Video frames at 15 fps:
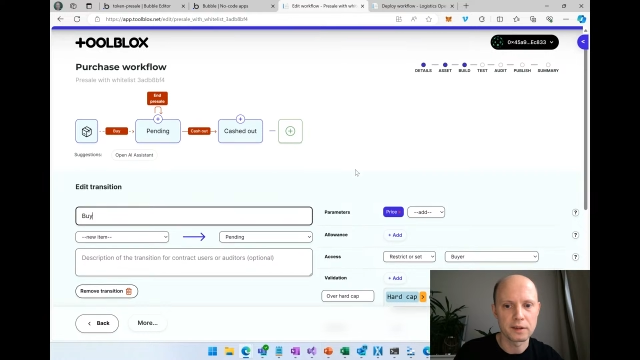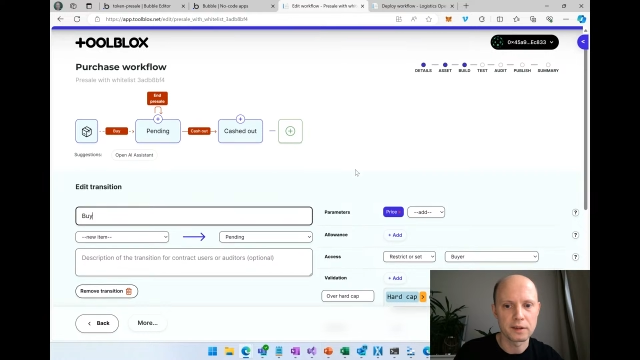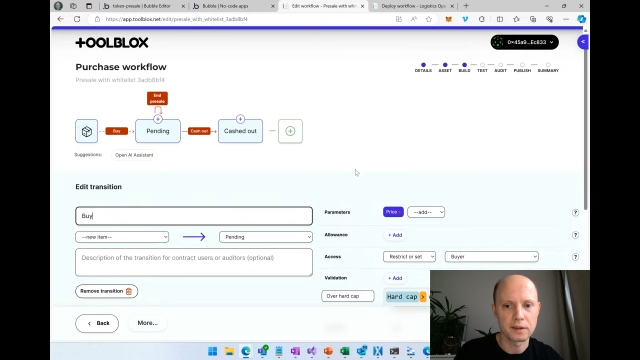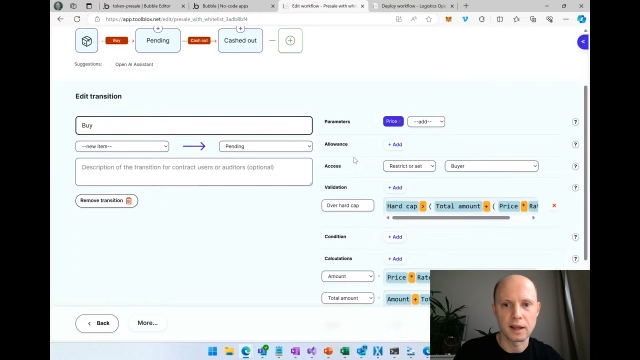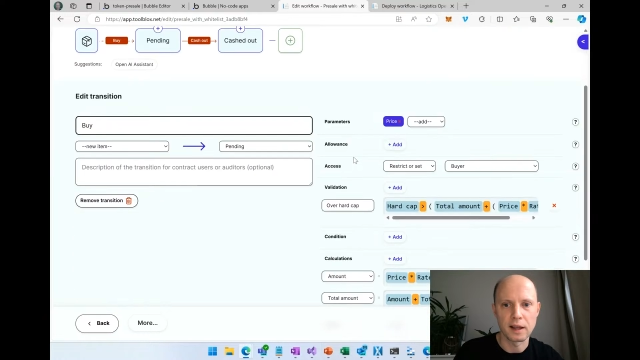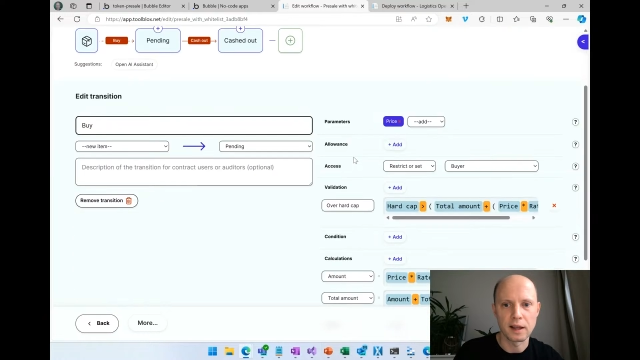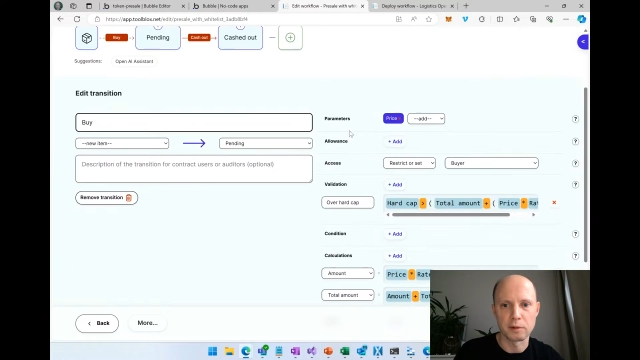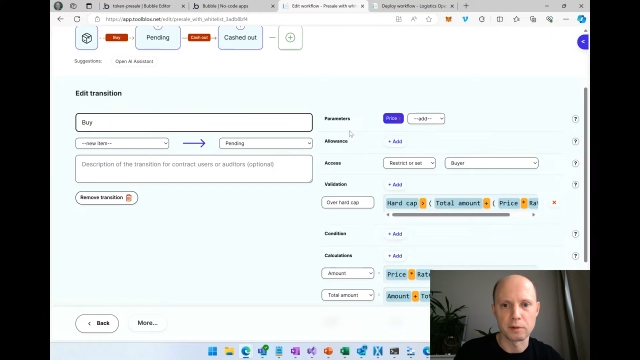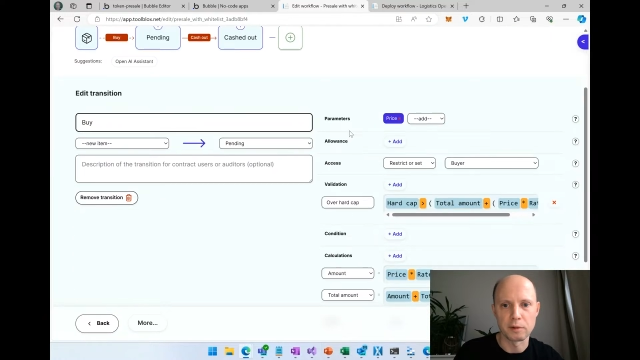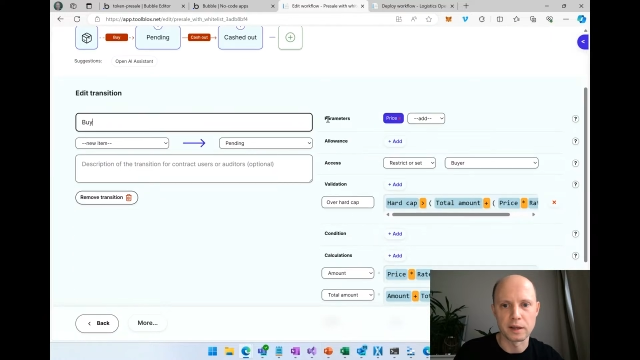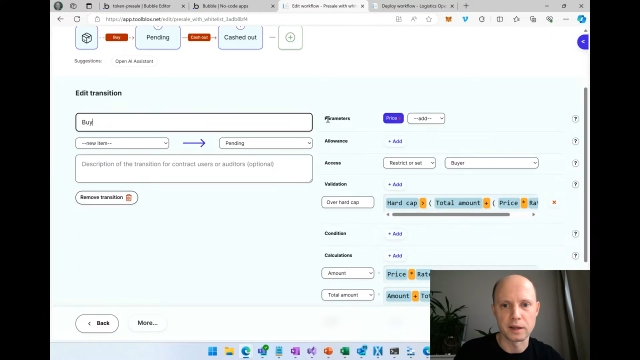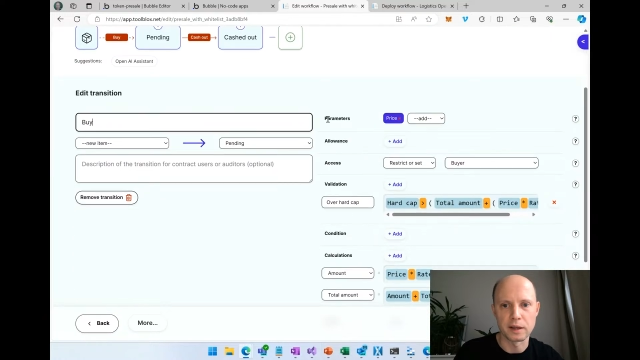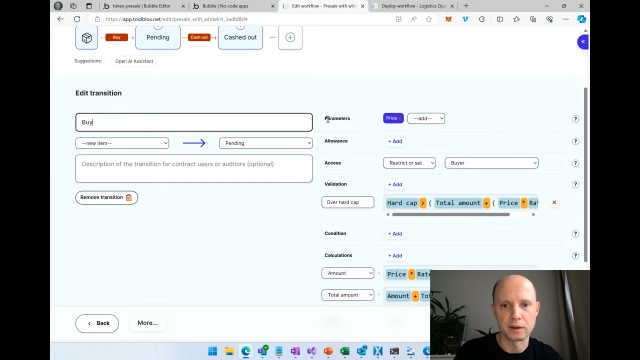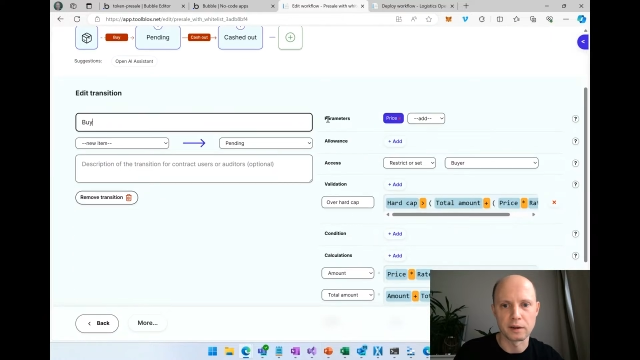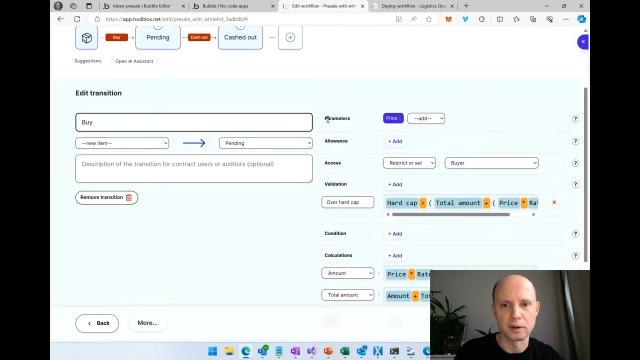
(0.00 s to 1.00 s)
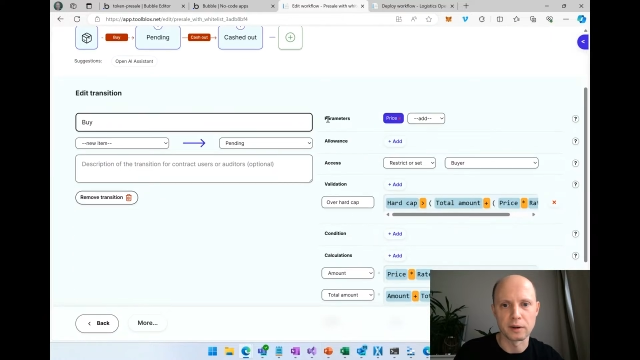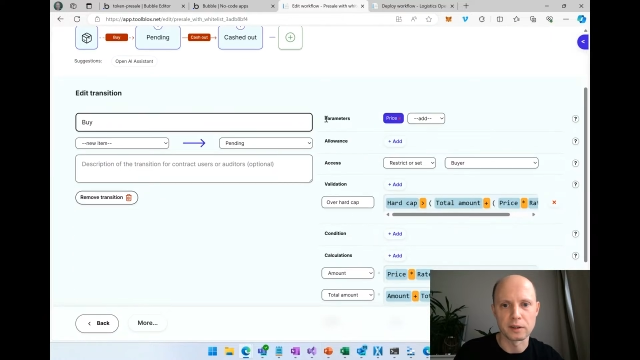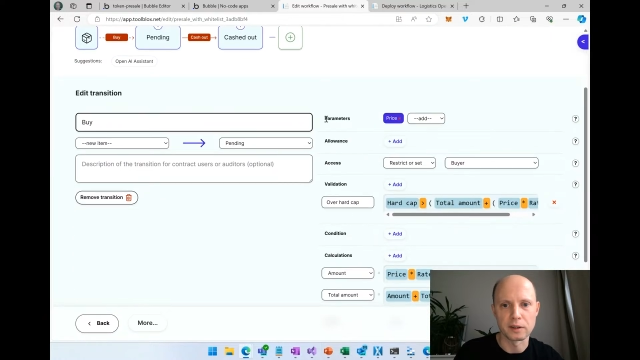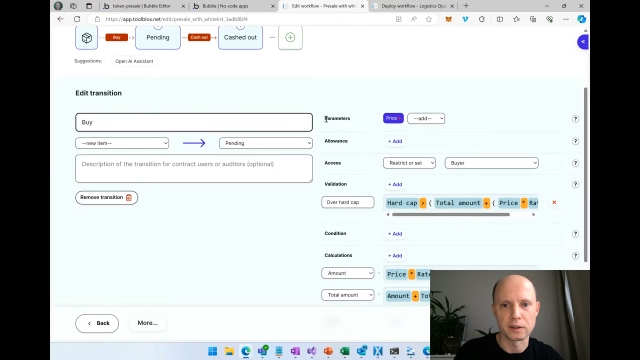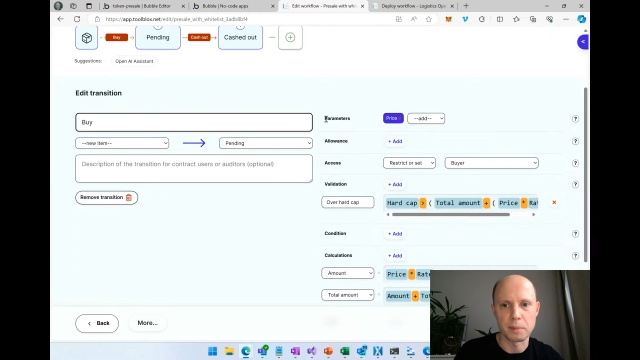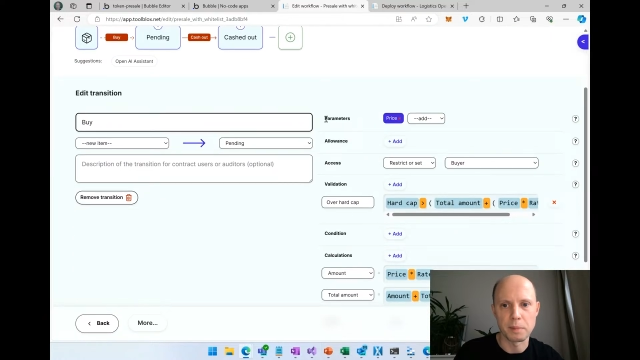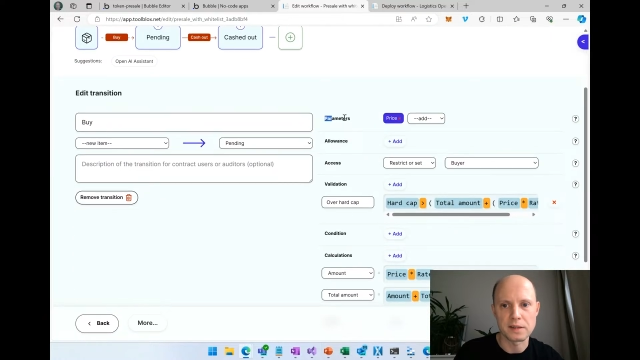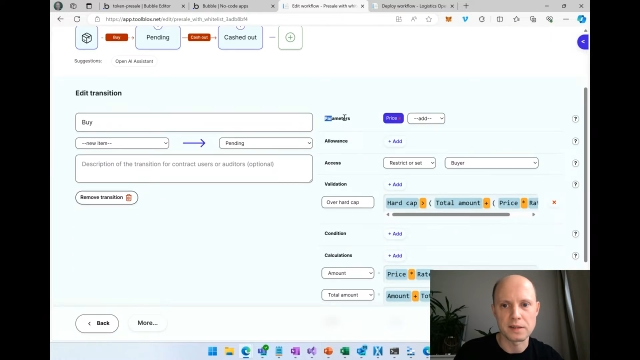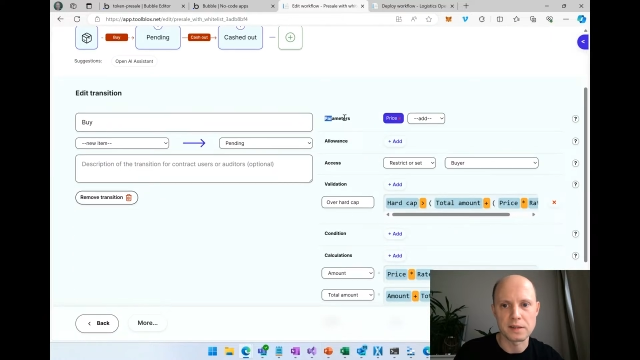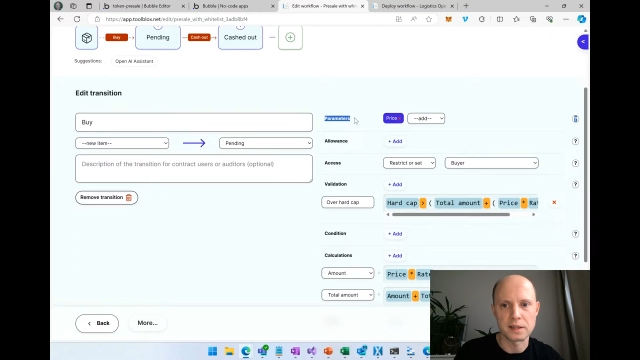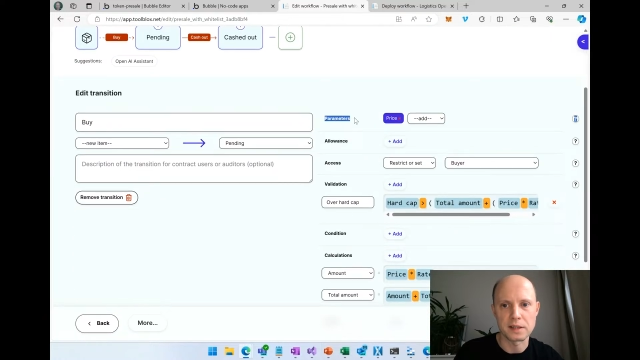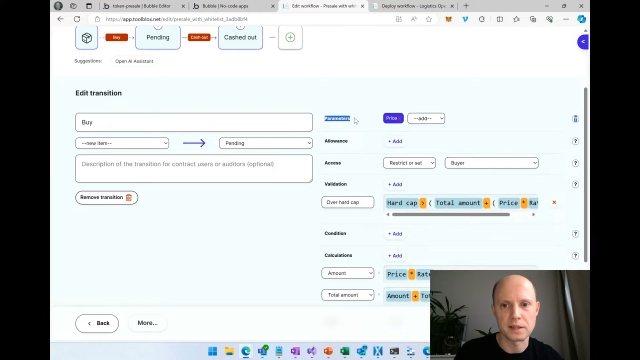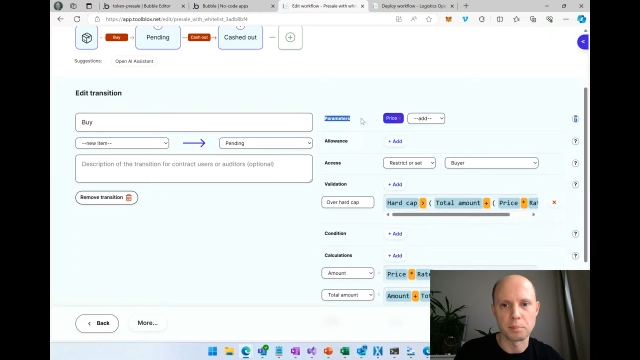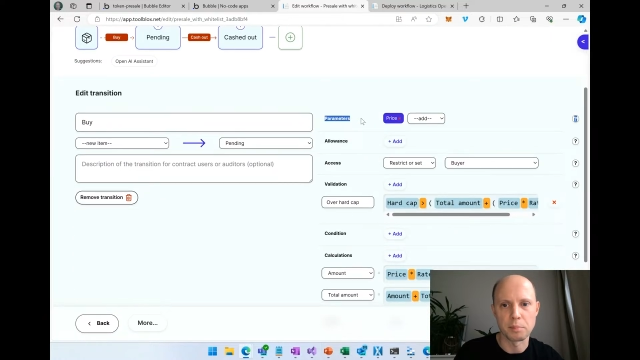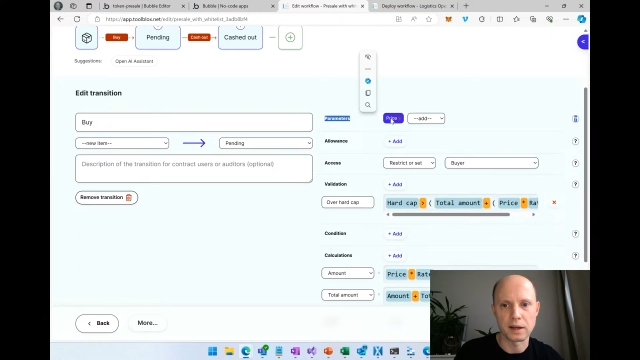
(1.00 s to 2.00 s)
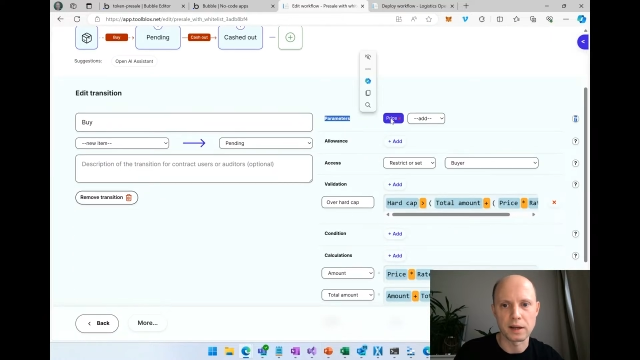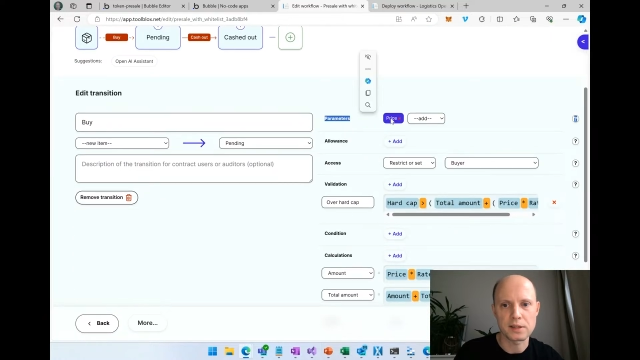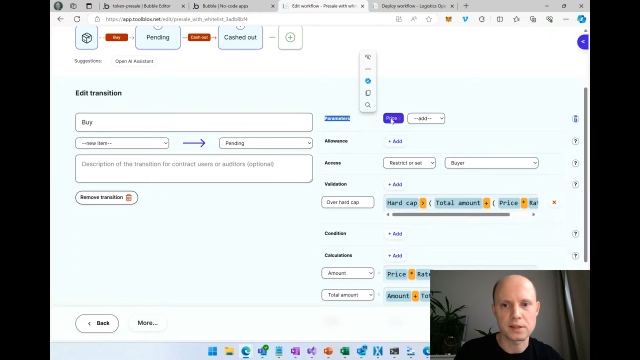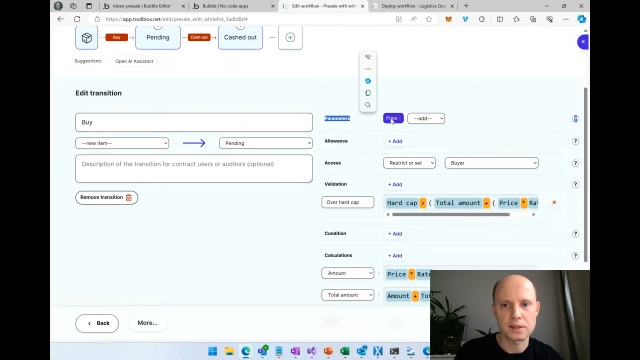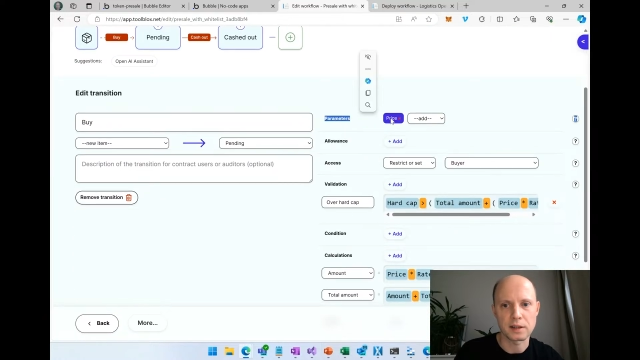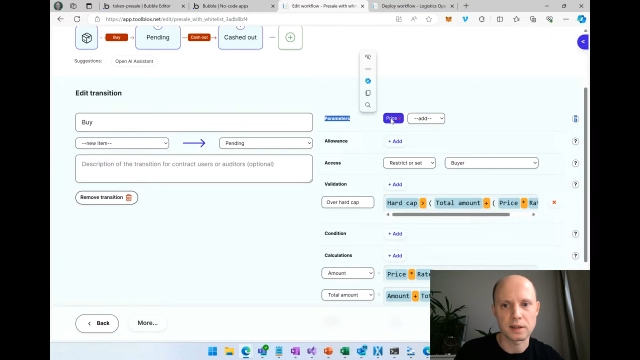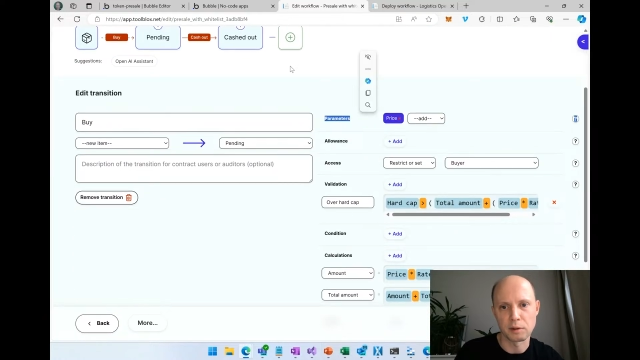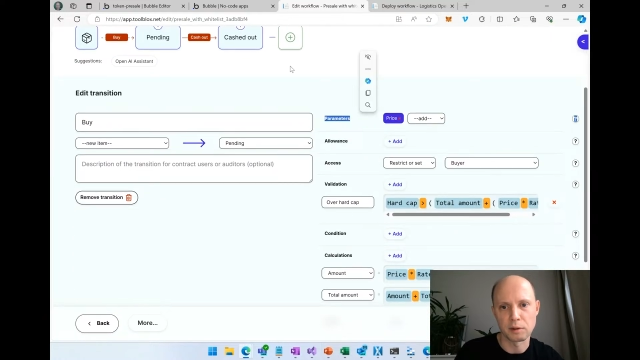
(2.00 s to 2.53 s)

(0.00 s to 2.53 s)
where we are going to pass in the price.